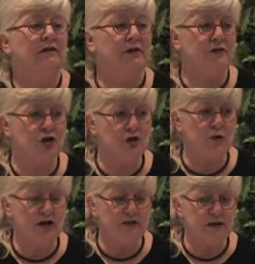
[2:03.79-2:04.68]
lived in New
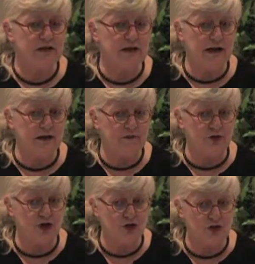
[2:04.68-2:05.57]
Haven, Connecticut
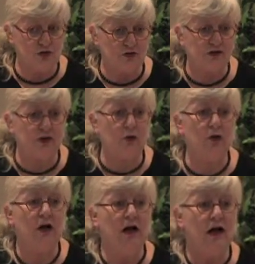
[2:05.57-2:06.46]
for 2 years, so
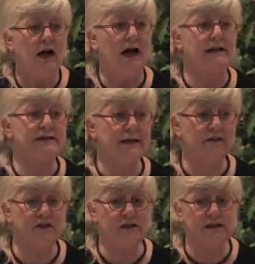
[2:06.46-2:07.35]
I
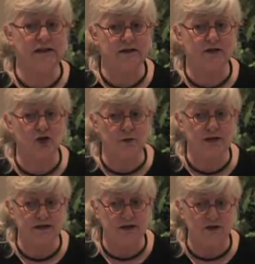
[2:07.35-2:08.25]
definitely consider
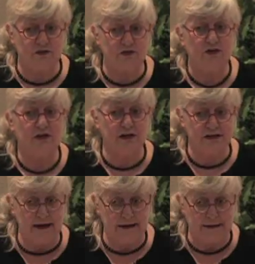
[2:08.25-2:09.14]
myself a
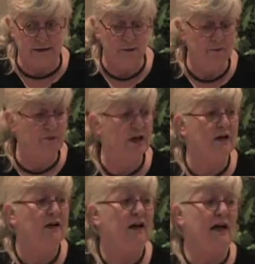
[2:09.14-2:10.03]
Yankee,
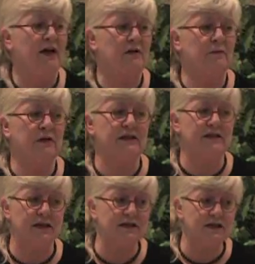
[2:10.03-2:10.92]
and my
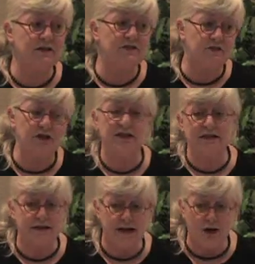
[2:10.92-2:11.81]
Texan
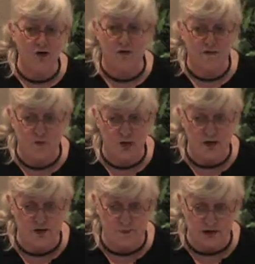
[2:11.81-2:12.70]
friends now of
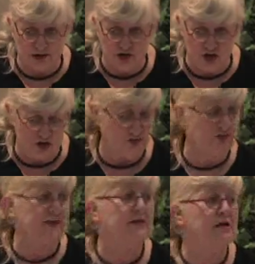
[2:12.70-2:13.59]
40 plus
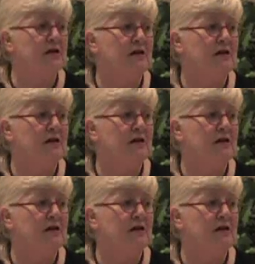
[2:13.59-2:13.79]
years